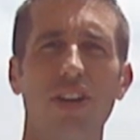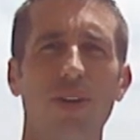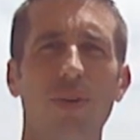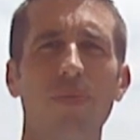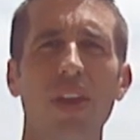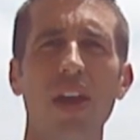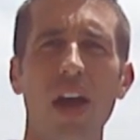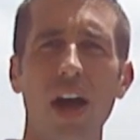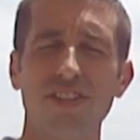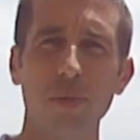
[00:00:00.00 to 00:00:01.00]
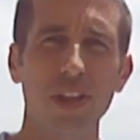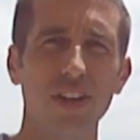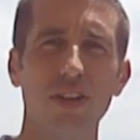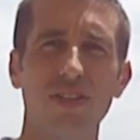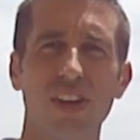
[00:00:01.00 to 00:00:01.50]
to do. Some of the
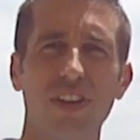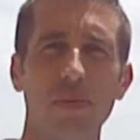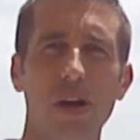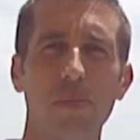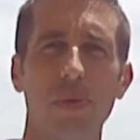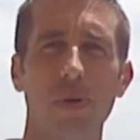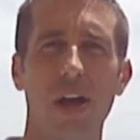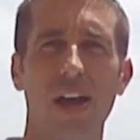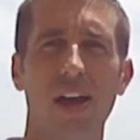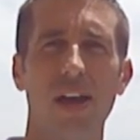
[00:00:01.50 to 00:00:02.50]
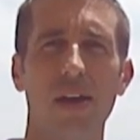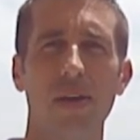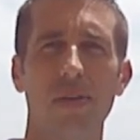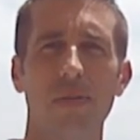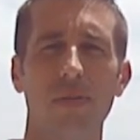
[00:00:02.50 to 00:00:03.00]
issues that have come up
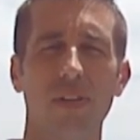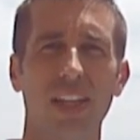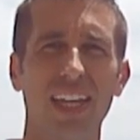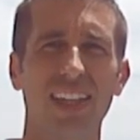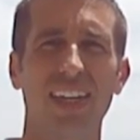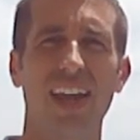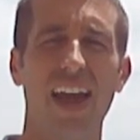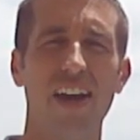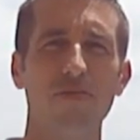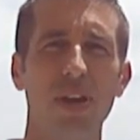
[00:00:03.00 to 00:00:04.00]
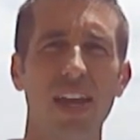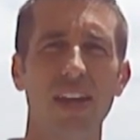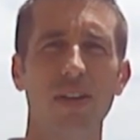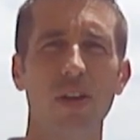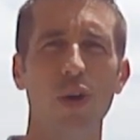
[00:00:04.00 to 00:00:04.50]
lately have
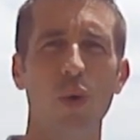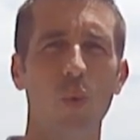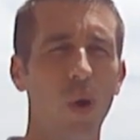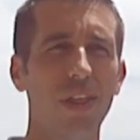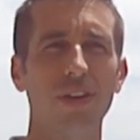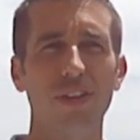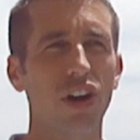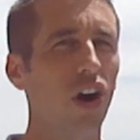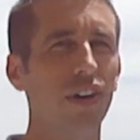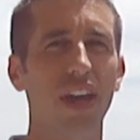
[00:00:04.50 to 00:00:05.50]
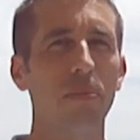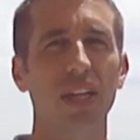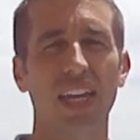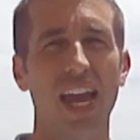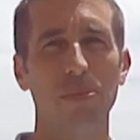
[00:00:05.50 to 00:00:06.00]
been whether there are that
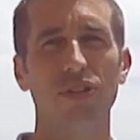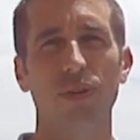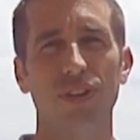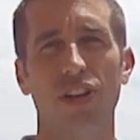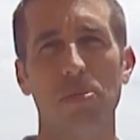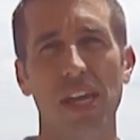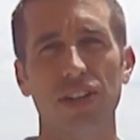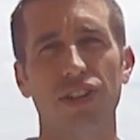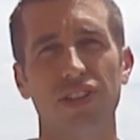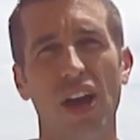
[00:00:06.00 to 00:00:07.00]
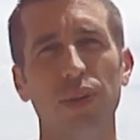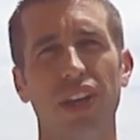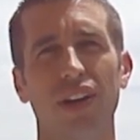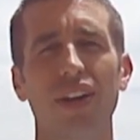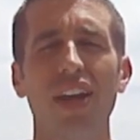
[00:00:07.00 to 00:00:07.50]
many absolute return managers out
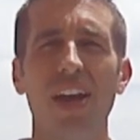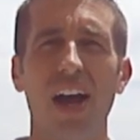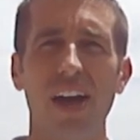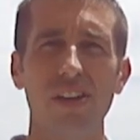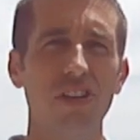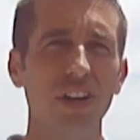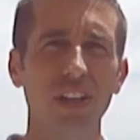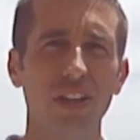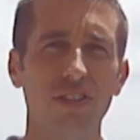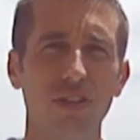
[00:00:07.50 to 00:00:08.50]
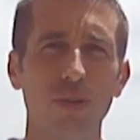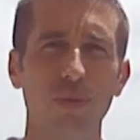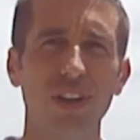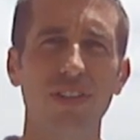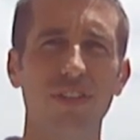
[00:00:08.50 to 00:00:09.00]
there. During the two
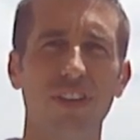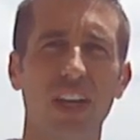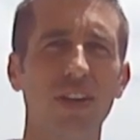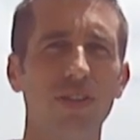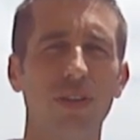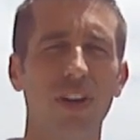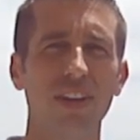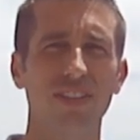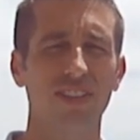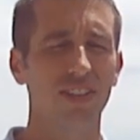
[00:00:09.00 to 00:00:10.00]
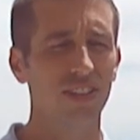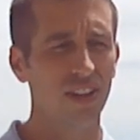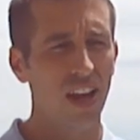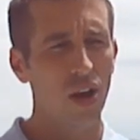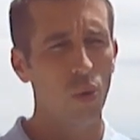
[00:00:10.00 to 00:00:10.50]
recent financial crises,
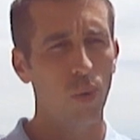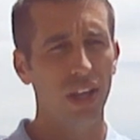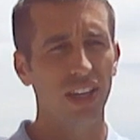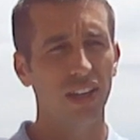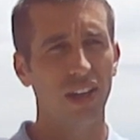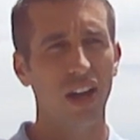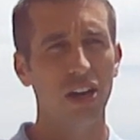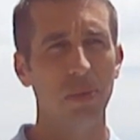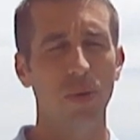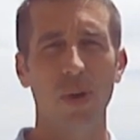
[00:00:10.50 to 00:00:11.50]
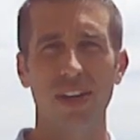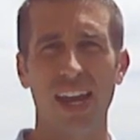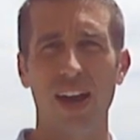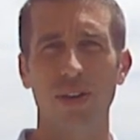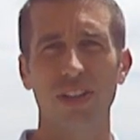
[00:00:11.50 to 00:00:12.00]
when the economy went
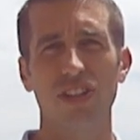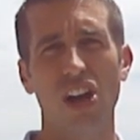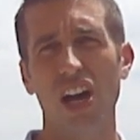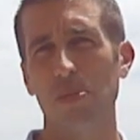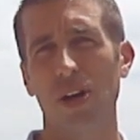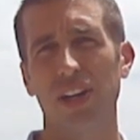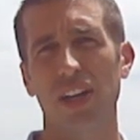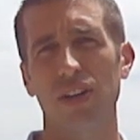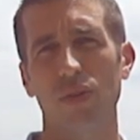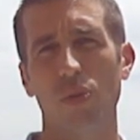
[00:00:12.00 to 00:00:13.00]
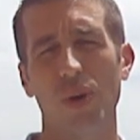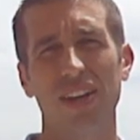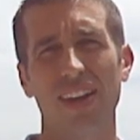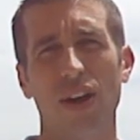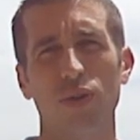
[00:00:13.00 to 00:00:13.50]
down and the stock market
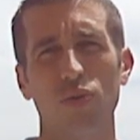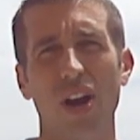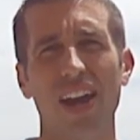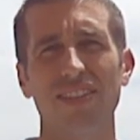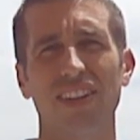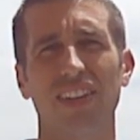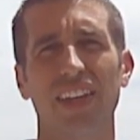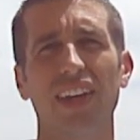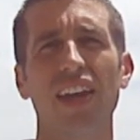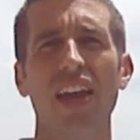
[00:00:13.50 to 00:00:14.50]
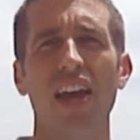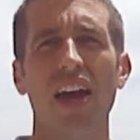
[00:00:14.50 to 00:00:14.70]
went down drastically,